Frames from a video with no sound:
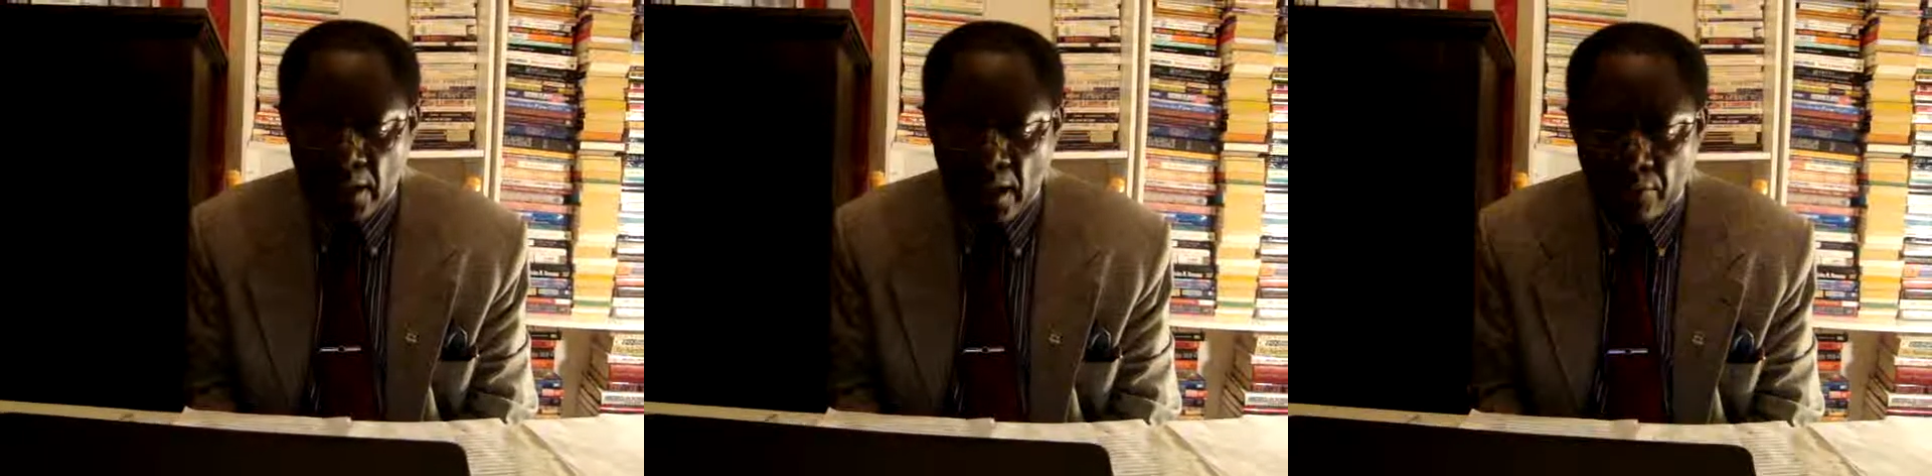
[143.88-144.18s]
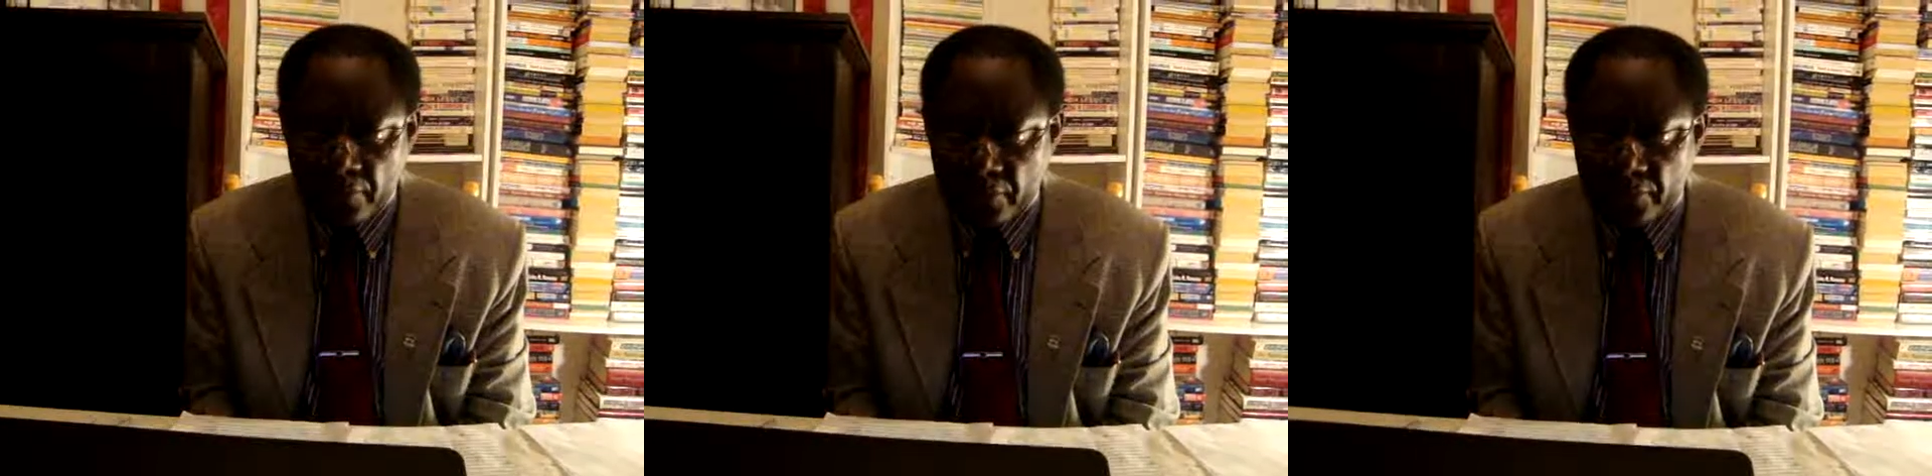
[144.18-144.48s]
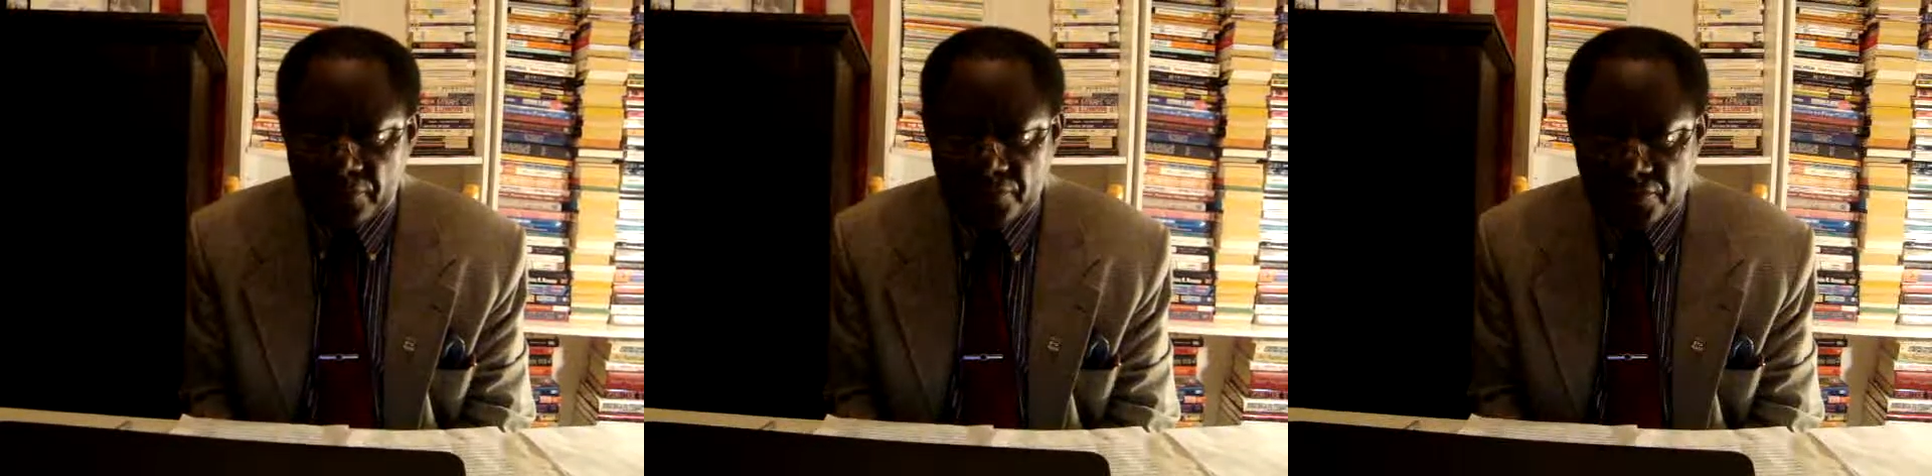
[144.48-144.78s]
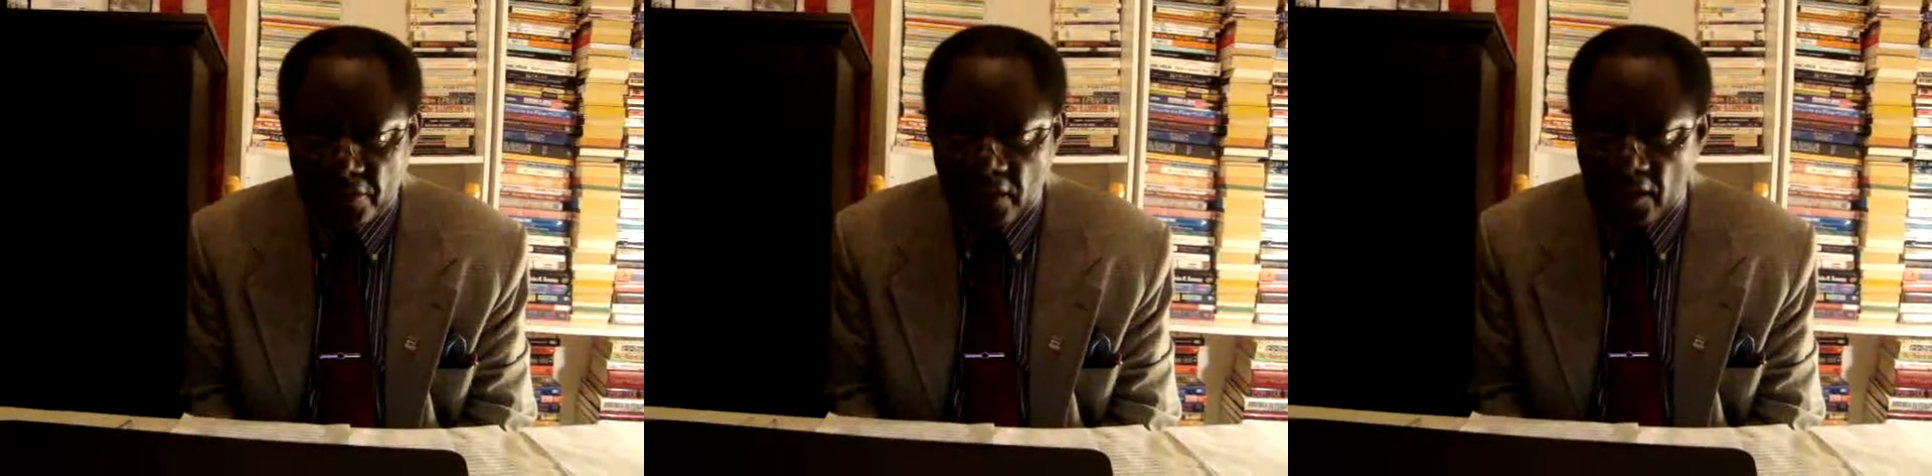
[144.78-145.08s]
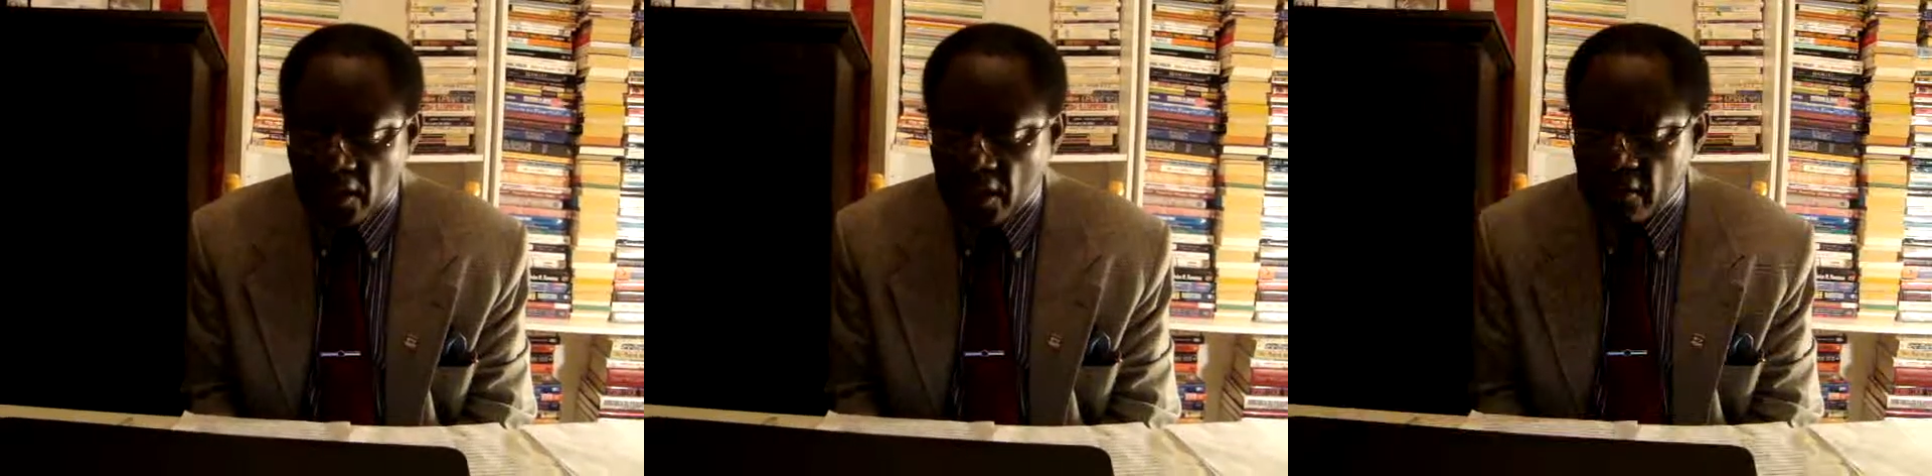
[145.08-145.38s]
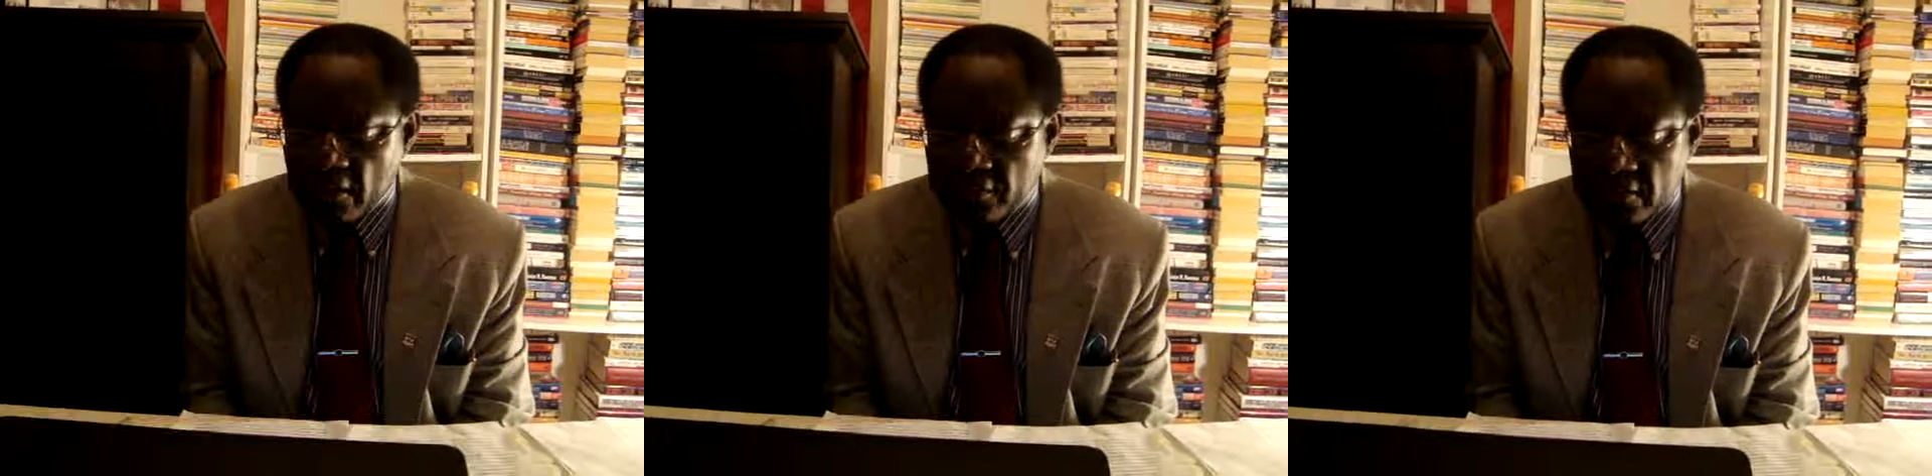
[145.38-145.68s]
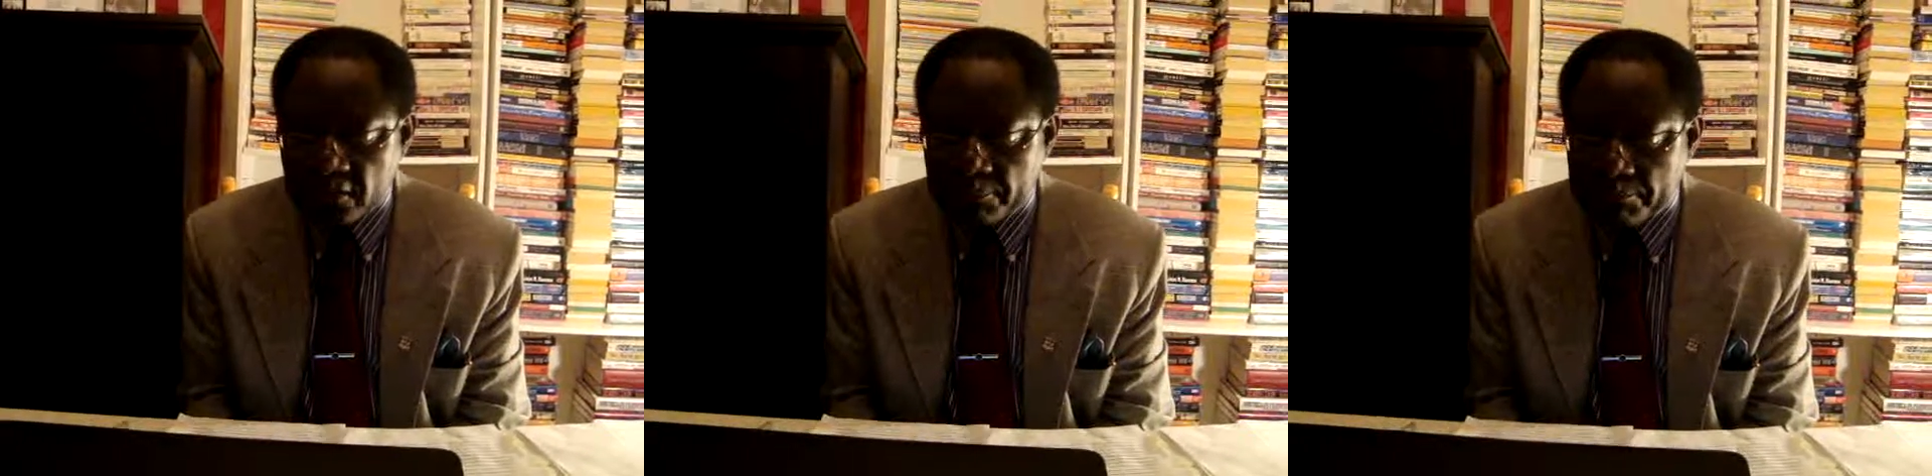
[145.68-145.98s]
and redundancy in
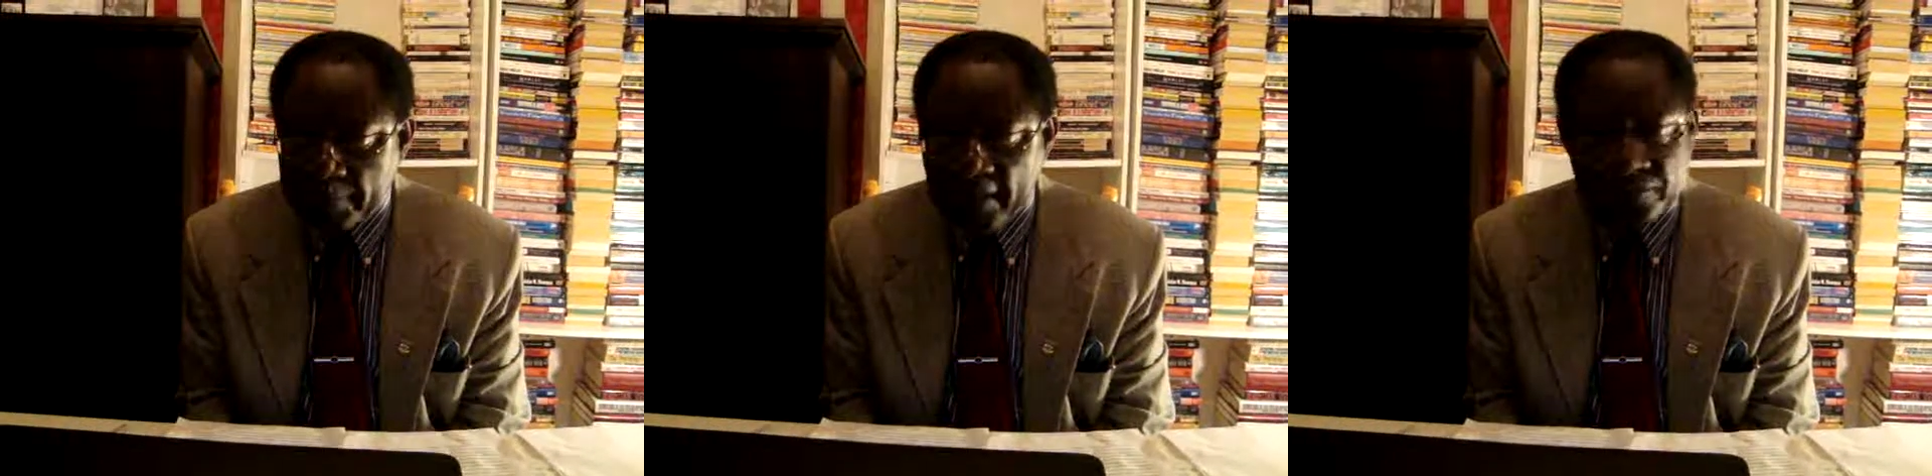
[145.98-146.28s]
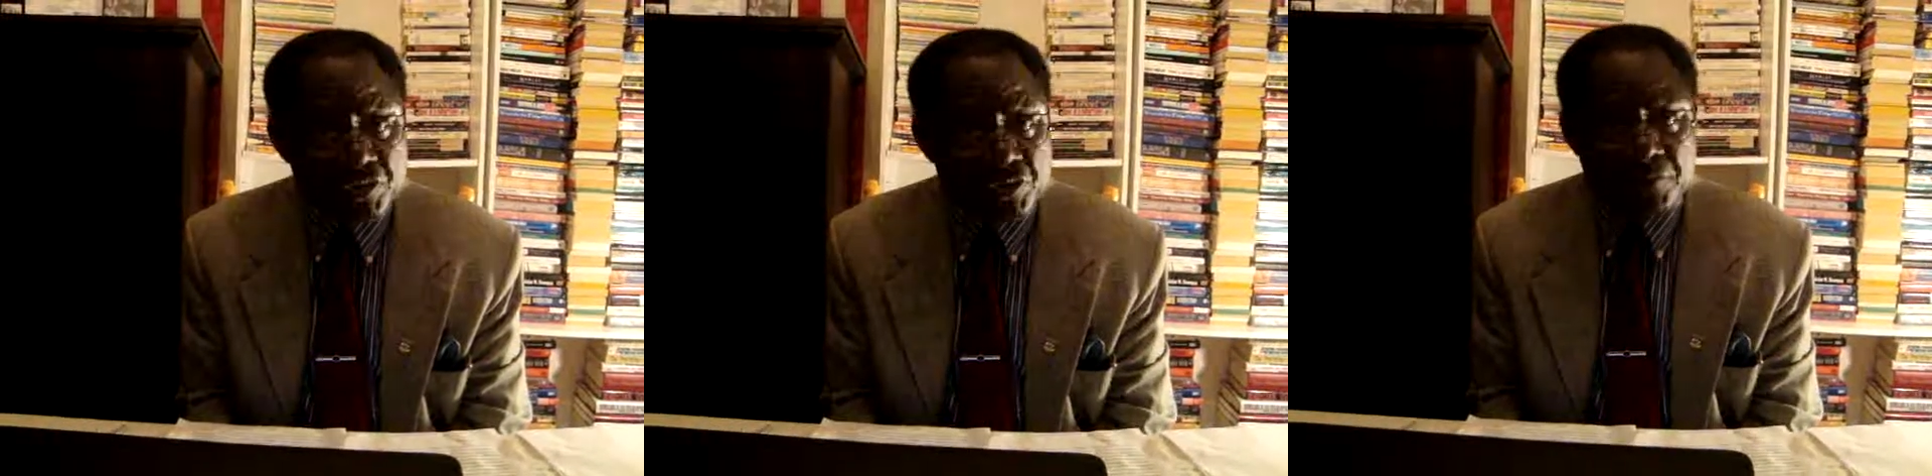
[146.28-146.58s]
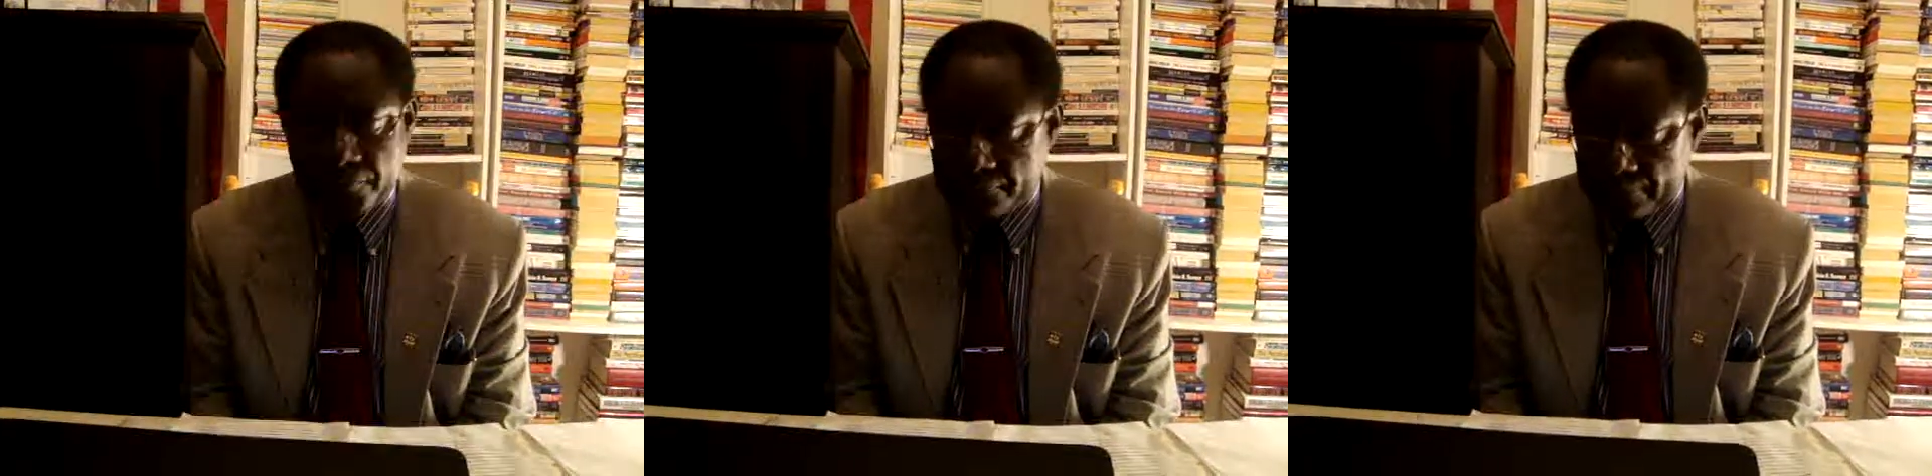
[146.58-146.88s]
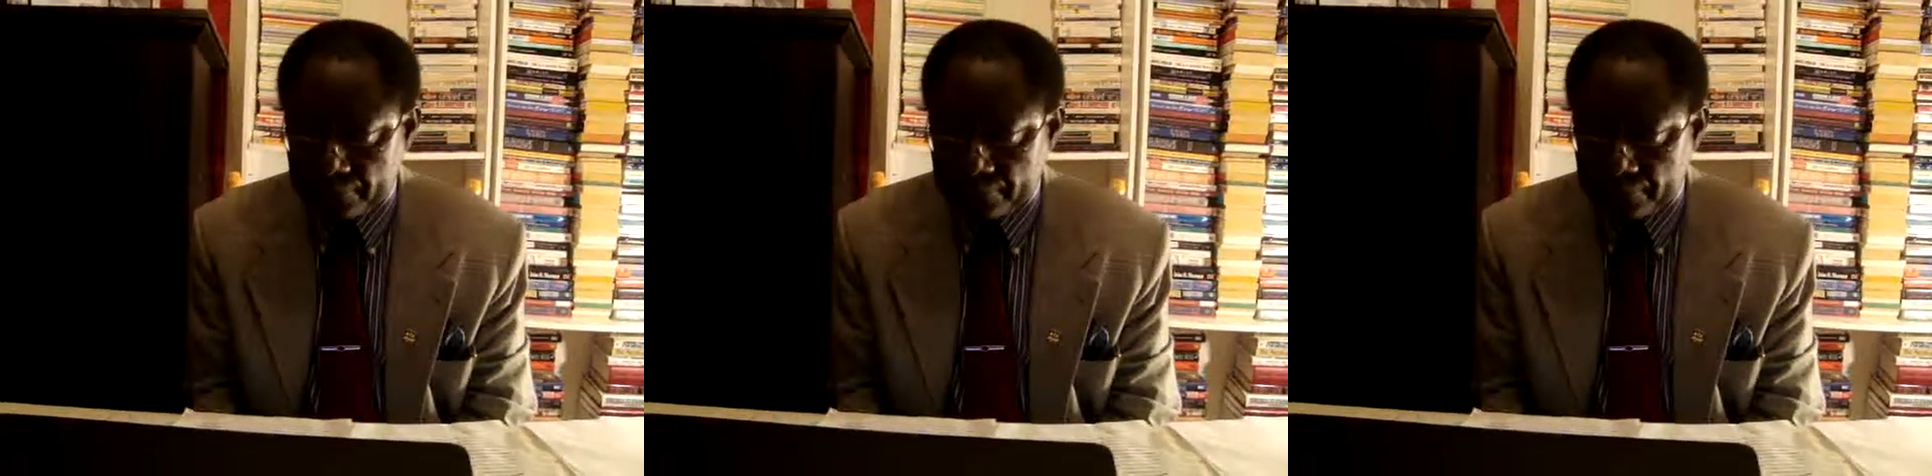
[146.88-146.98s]
listening passages.